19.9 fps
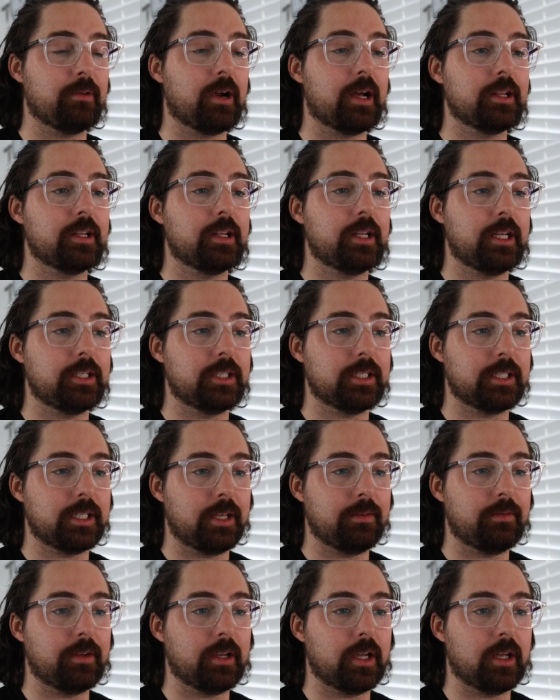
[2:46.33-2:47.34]
rather than
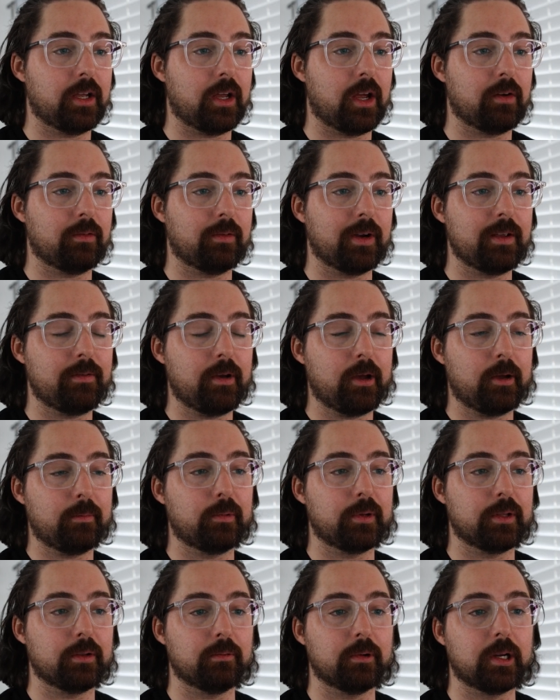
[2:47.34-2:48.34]
just giving it a reverb
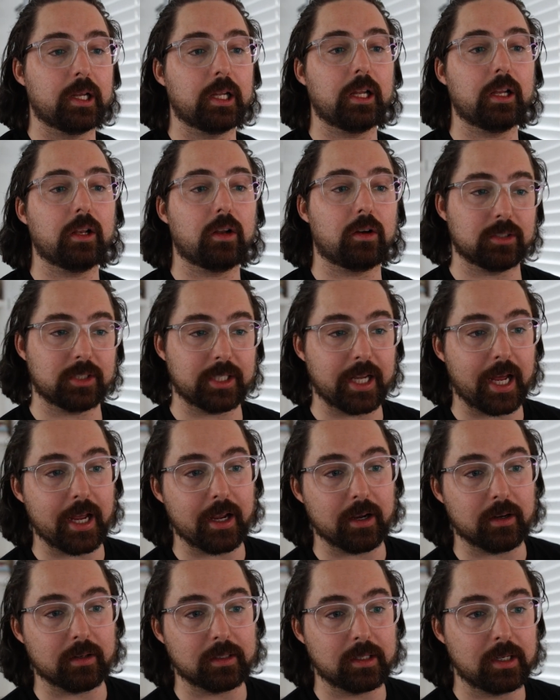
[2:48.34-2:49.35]
with a really long
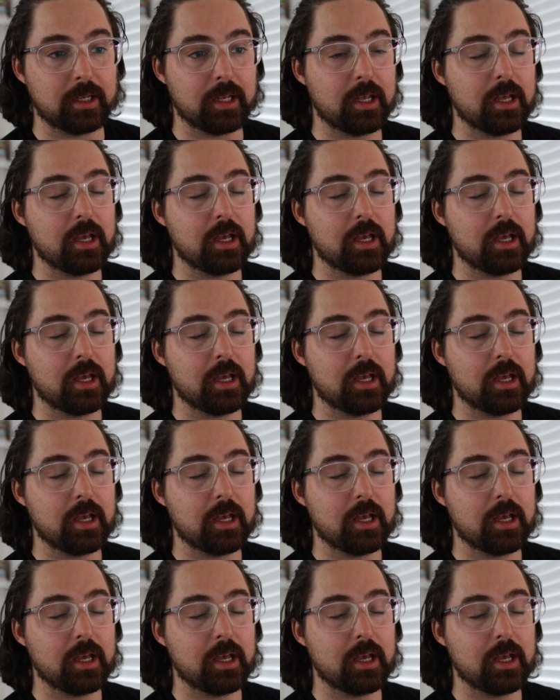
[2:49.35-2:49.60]
tail,